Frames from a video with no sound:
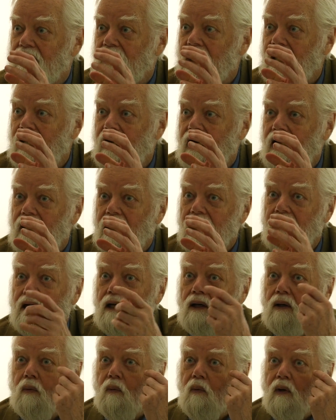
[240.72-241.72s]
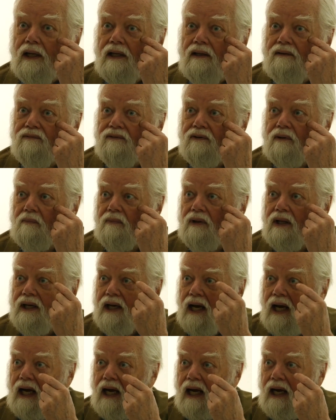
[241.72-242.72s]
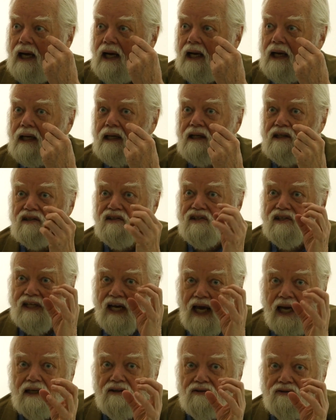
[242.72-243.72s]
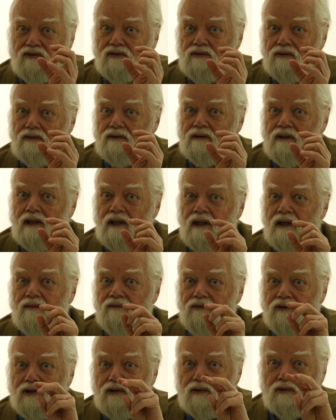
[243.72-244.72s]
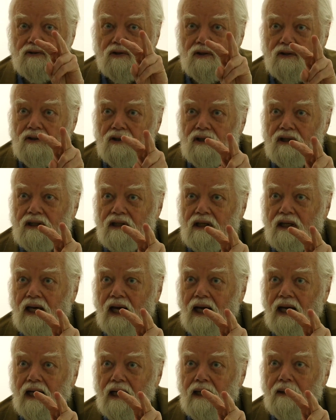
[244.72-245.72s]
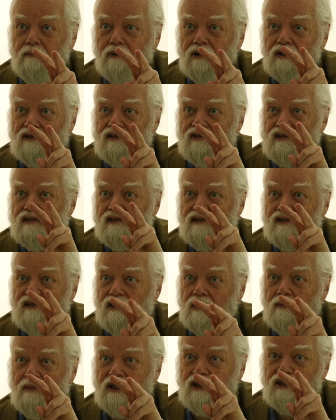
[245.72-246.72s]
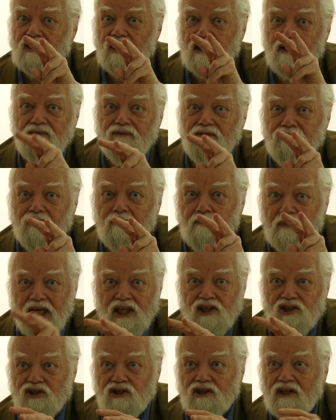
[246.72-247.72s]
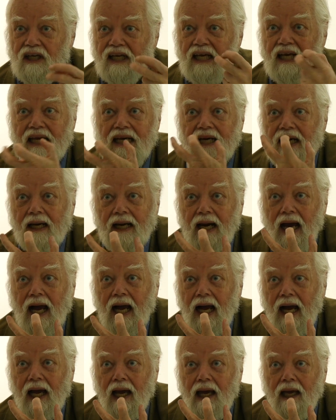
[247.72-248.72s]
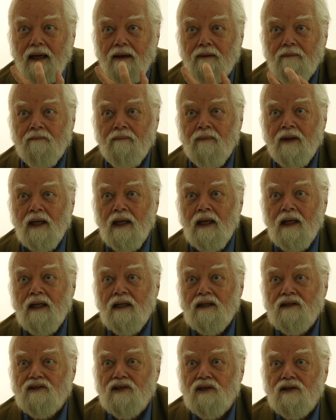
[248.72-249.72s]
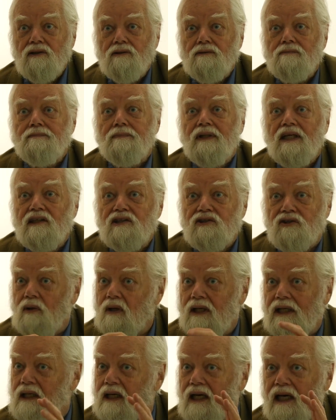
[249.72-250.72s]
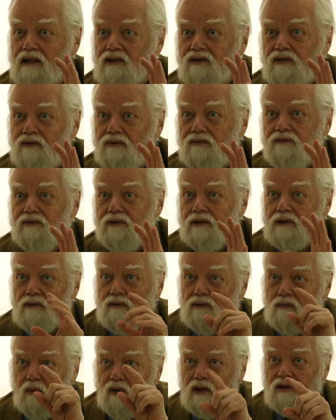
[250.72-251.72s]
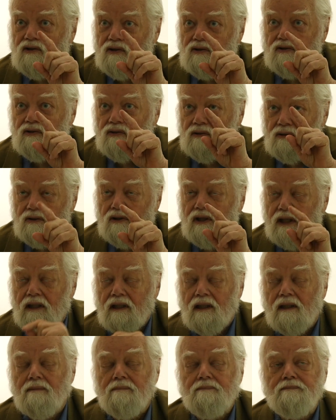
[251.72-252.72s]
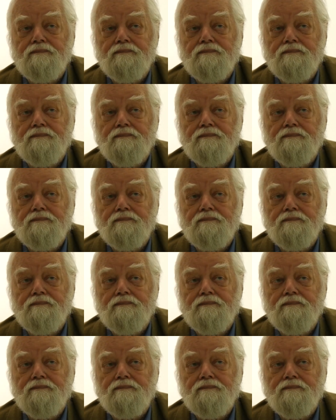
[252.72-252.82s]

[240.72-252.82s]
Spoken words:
the eye away from an eye, it's natural for you to look at an eye because there's so much information in an eye. So it's quite natural for you to want to look at it.